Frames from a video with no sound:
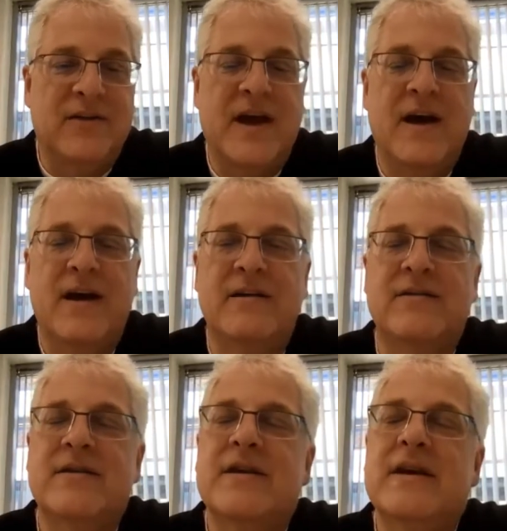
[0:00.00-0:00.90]
And
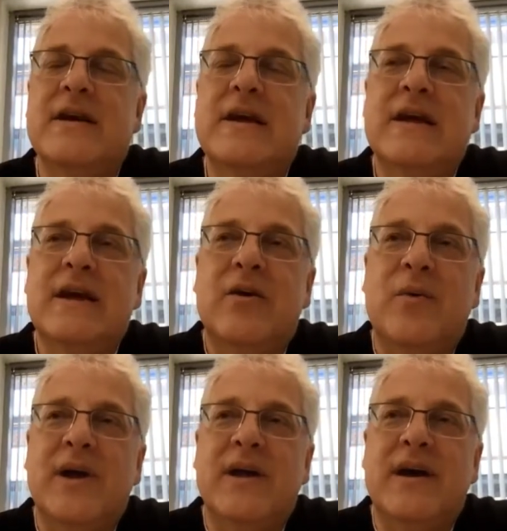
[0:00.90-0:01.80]

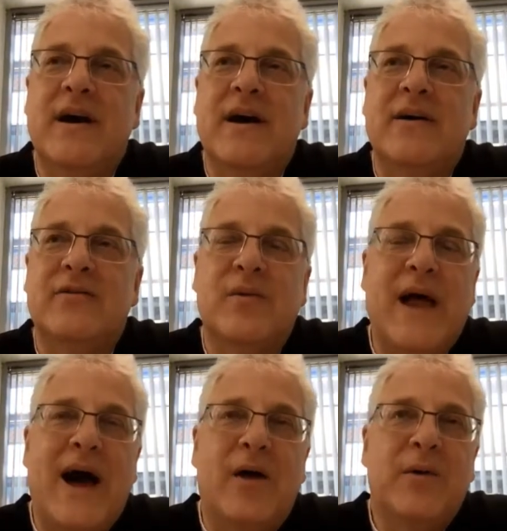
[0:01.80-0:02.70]
we said, well,
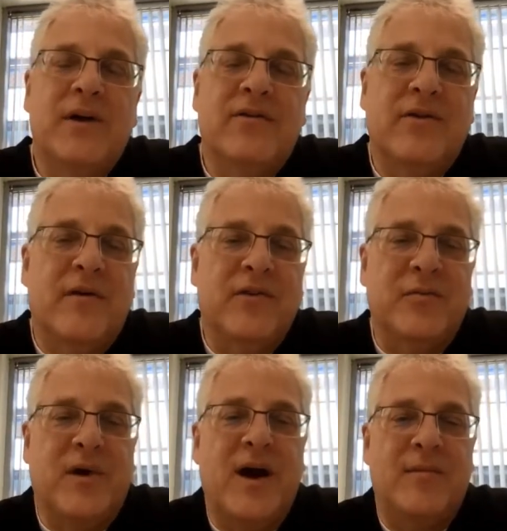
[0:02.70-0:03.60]
how are we going to solve this
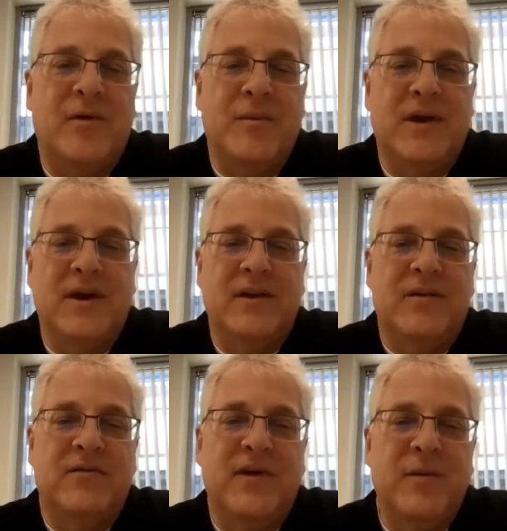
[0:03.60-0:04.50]
problem? And the
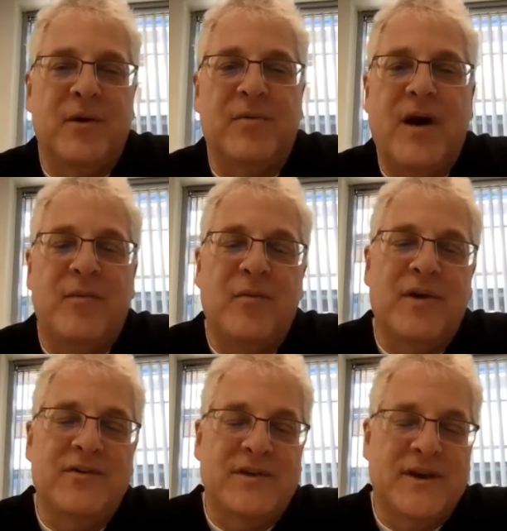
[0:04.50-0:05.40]
fundamental problem
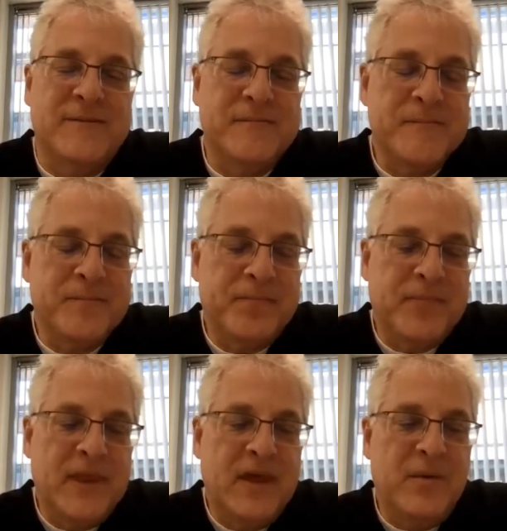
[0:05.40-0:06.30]
was that
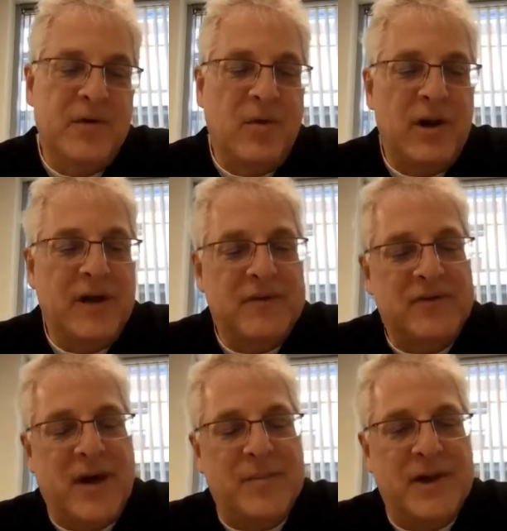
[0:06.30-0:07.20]
we'd roll out this
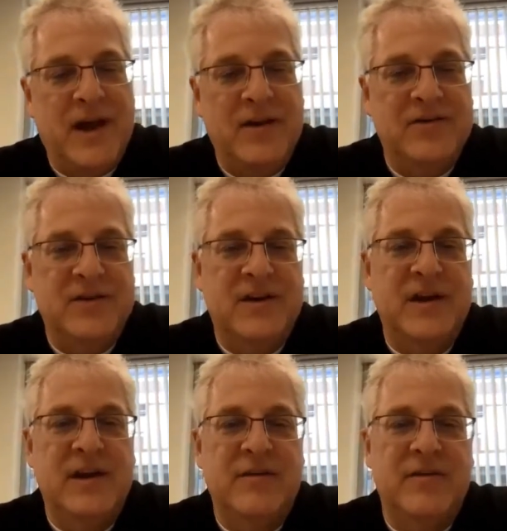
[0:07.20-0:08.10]
application, they'd
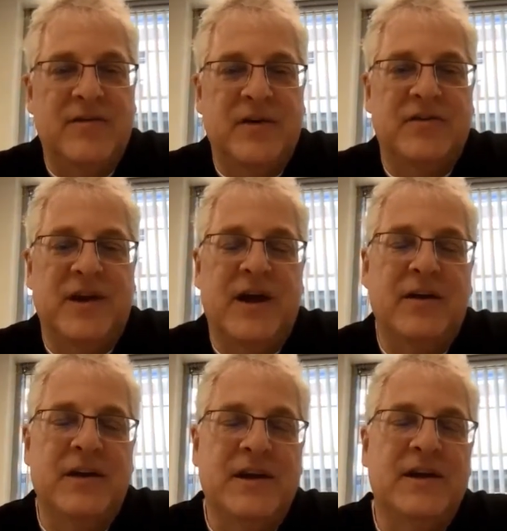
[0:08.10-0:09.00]
love the
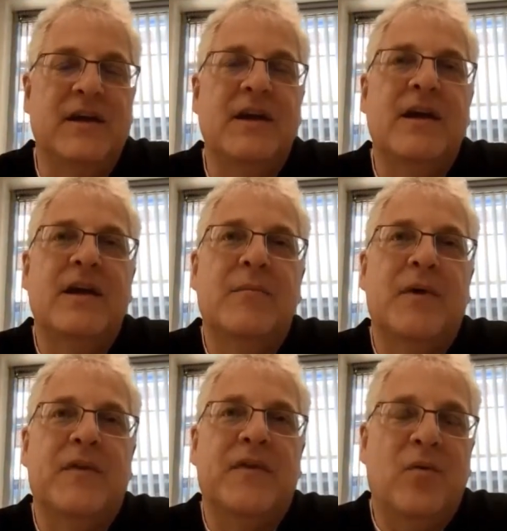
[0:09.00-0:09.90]
functionality, but
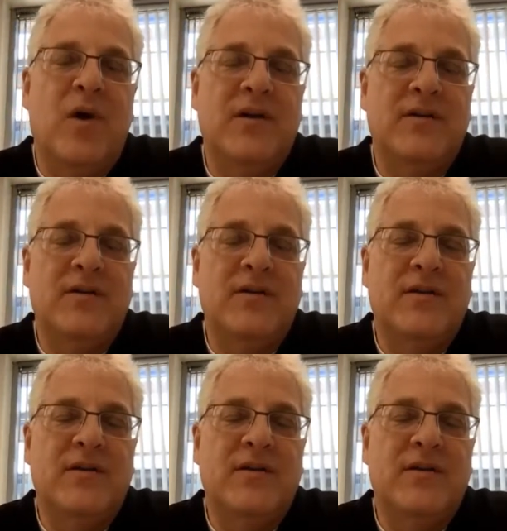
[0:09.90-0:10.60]
they'd want a